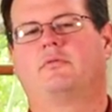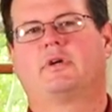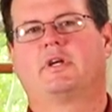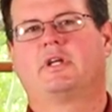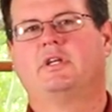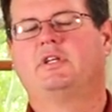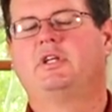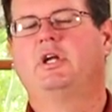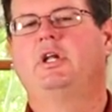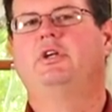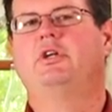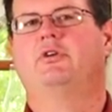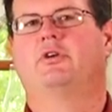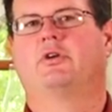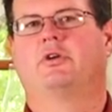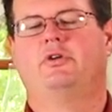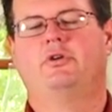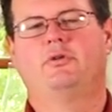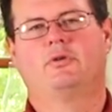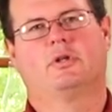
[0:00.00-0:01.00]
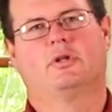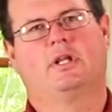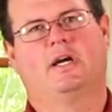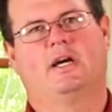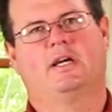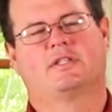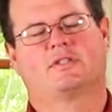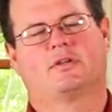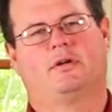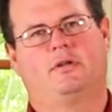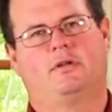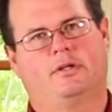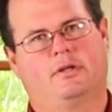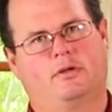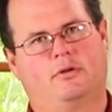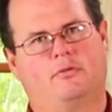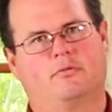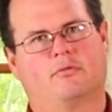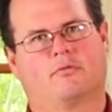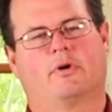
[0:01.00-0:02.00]
continue to utilize all the
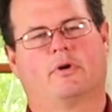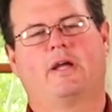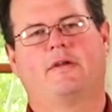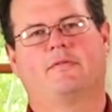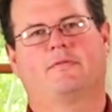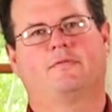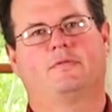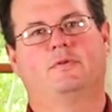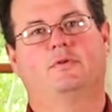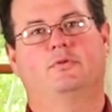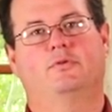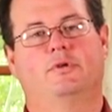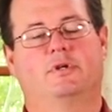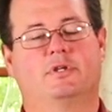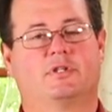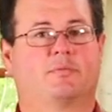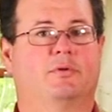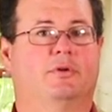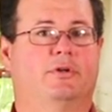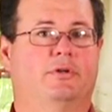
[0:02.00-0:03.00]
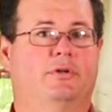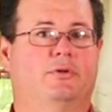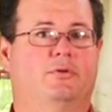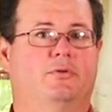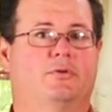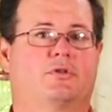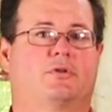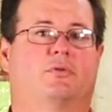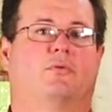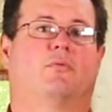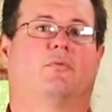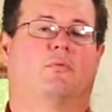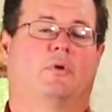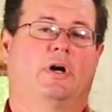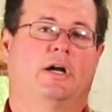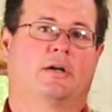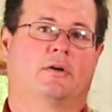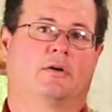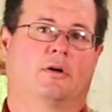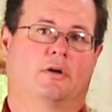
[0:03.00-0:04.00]
great food that is produced
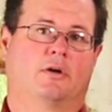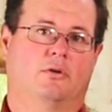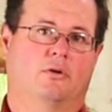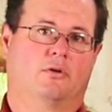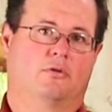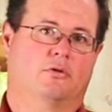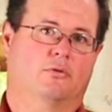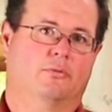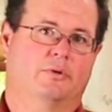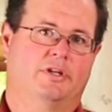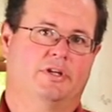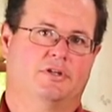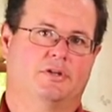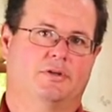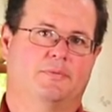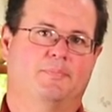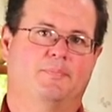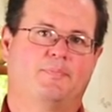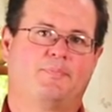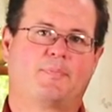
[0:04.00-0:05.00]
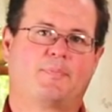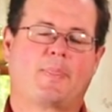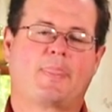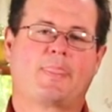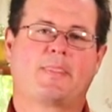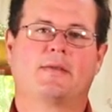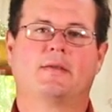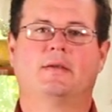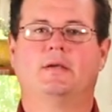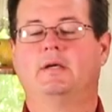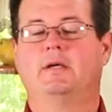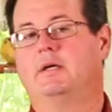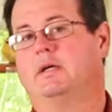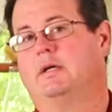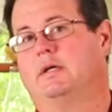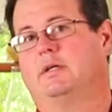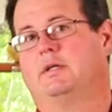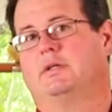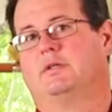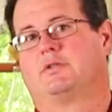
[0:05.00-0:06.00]
right in our local
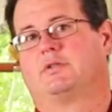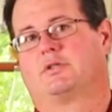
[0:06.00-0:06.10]
region.